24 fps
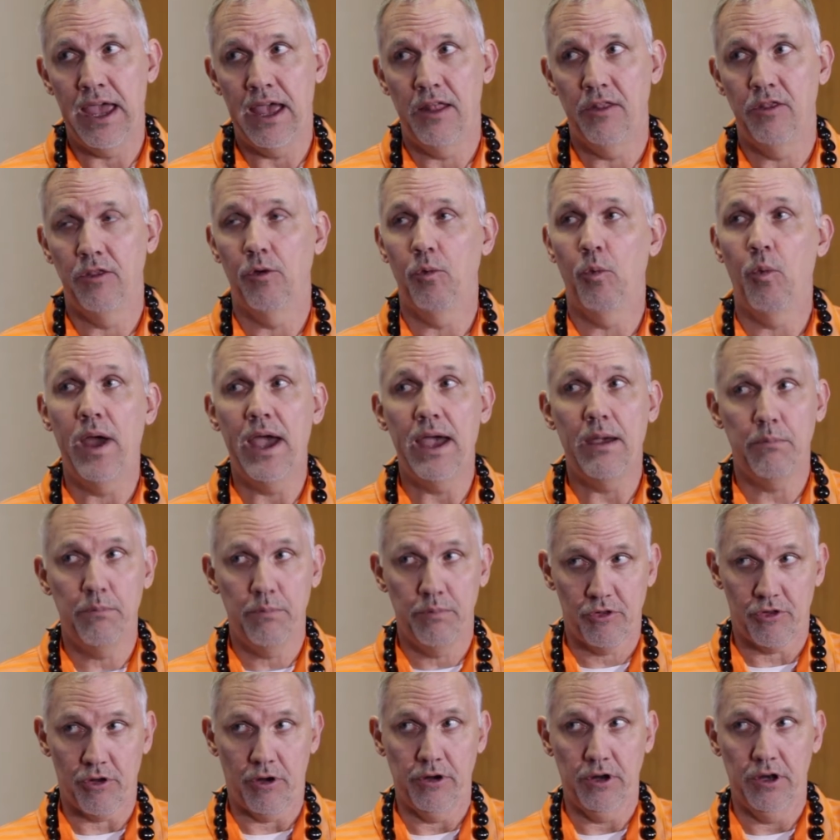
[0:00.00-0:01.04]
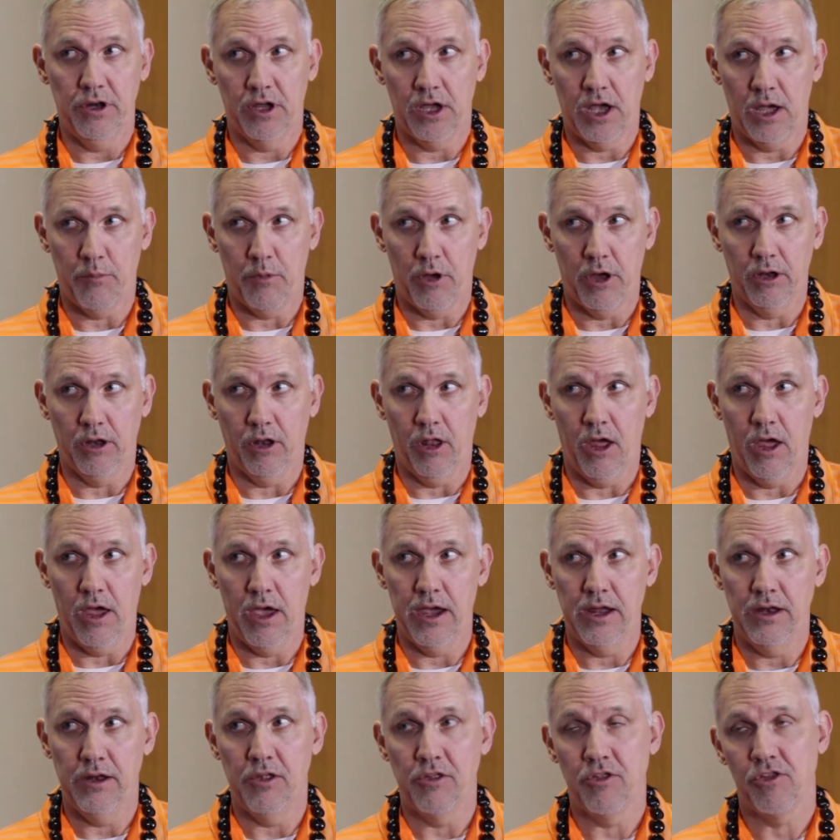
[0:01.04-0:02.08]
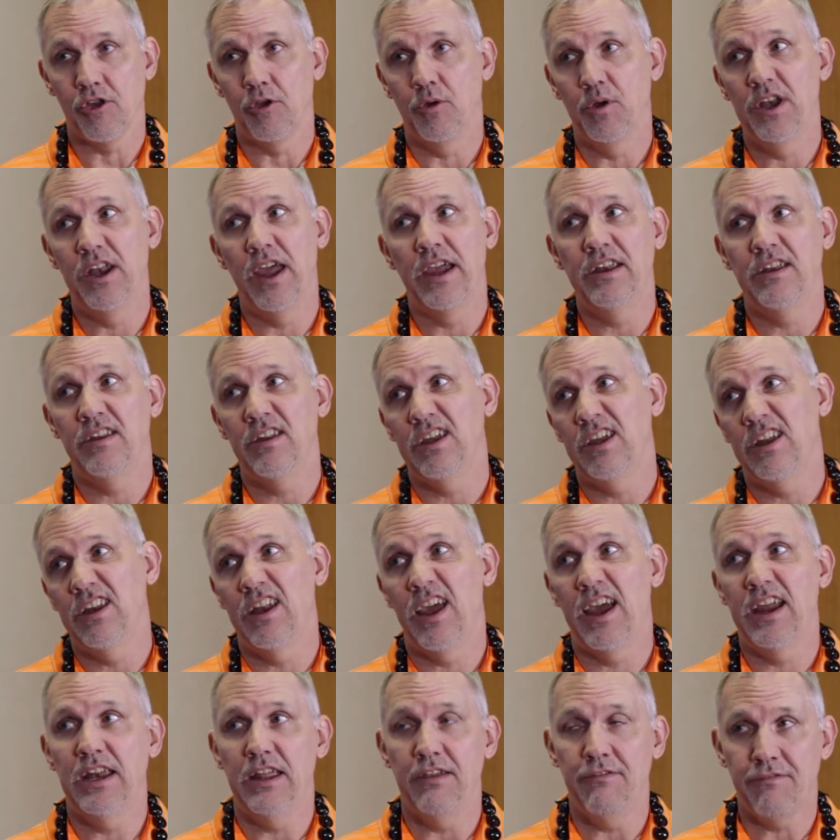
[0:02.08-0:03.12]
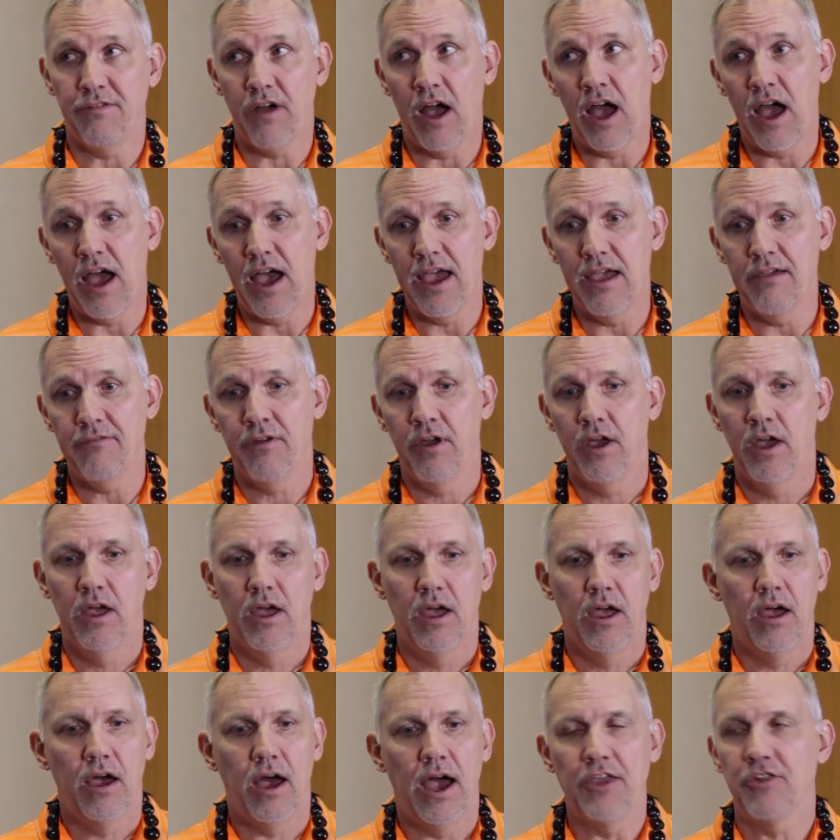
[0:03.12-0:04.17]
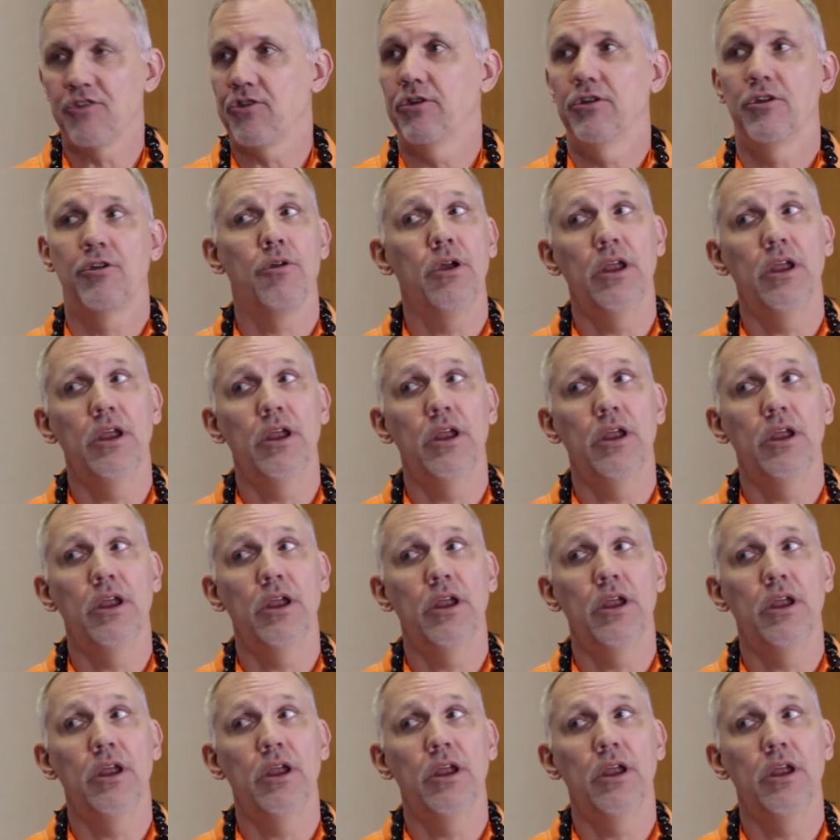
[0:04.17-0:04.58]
and the web started to come online. And so in 1995, I started